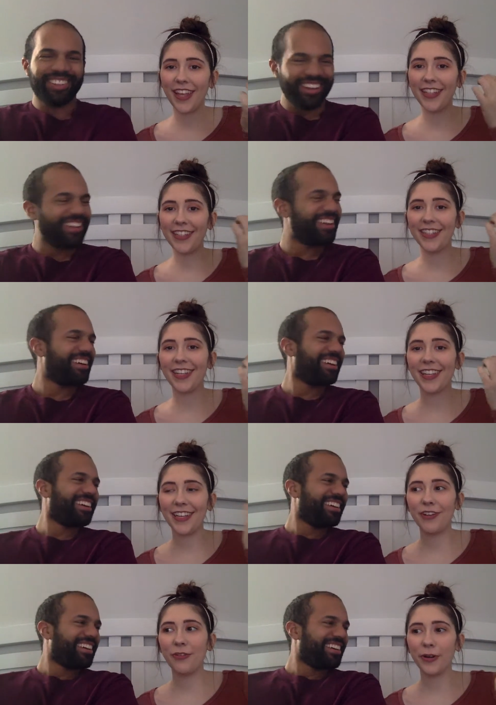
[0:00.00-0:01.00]
Speaker 1: and then like
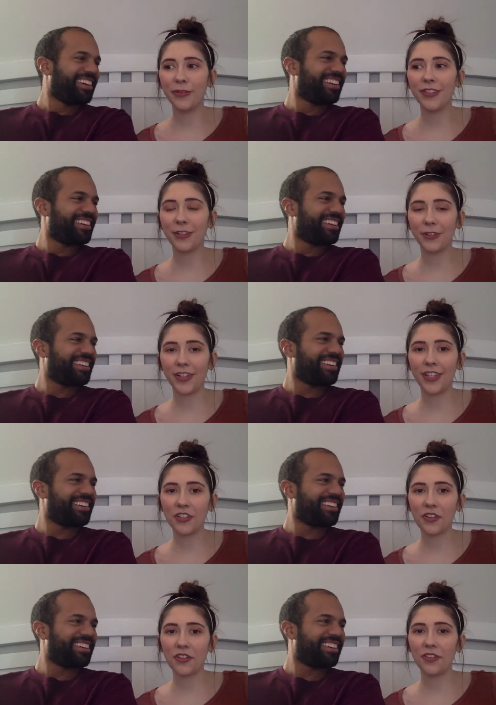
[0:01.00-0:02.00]
he quotes the
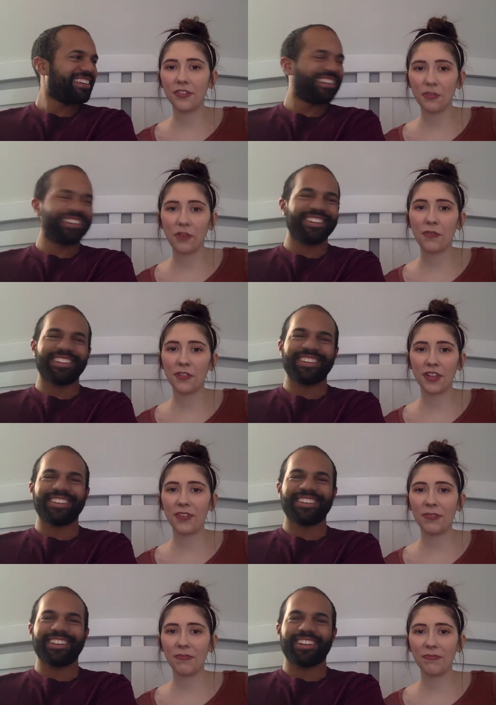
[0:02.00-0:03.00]
Grinch twenty four
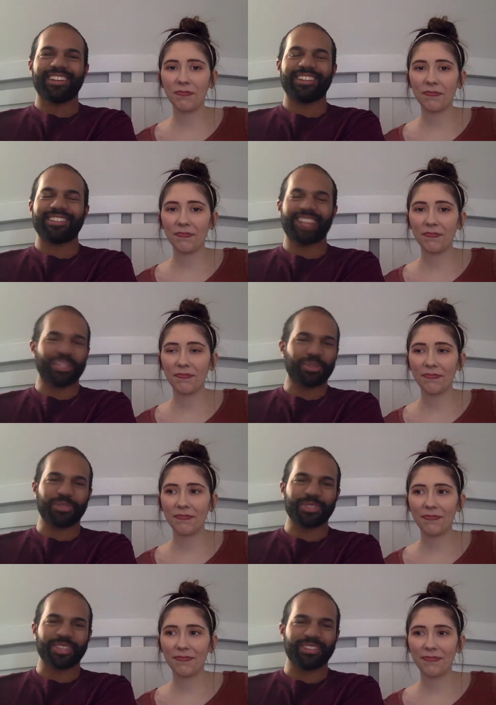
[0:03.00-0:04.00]
seven.
Speaker 2: Not twenty
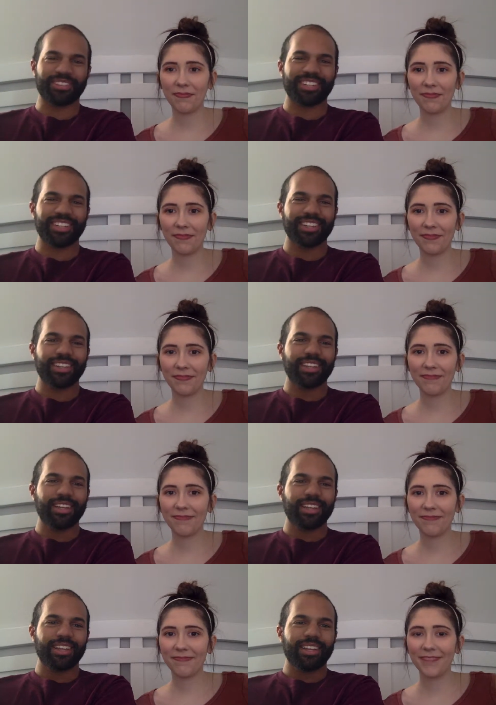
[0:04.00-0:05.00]
four seven.
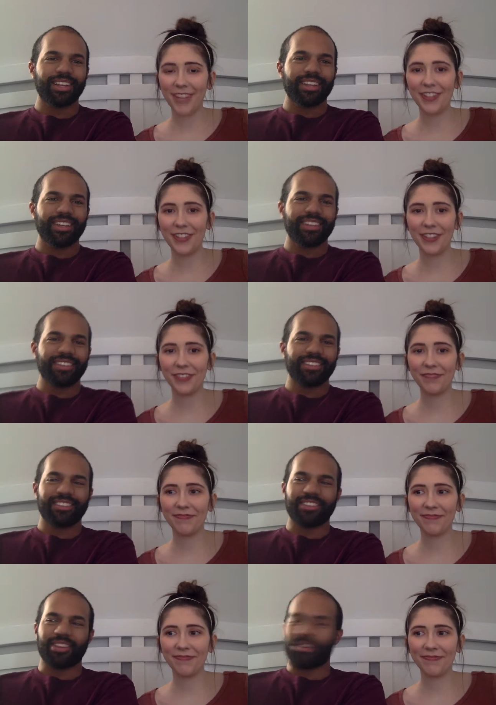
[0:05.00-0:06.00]
Speaker 1: Yes, you do.
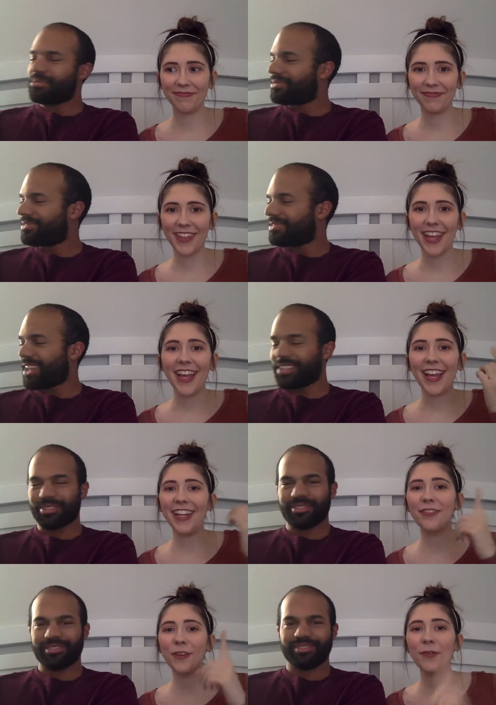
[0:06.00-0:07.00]
No. And
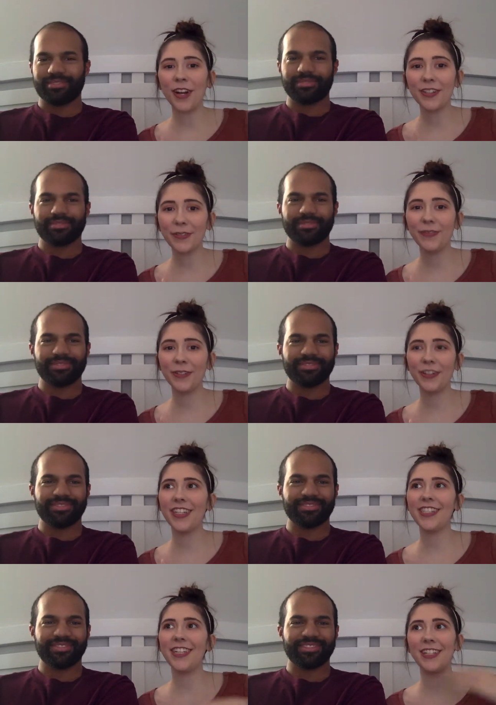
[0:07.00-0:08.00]
as we watch the movie
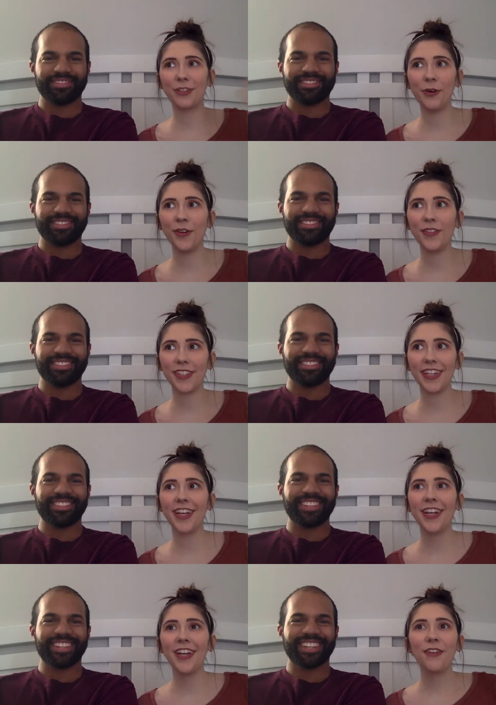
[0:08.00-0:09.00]
Grinch, he's quoting it
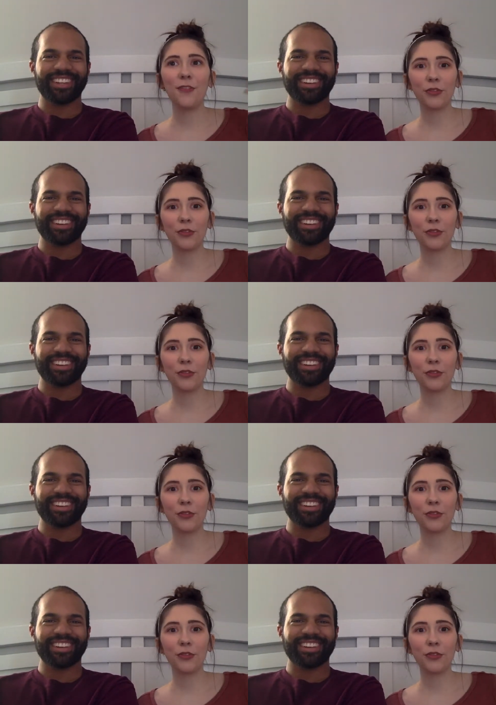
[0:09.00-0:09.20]
for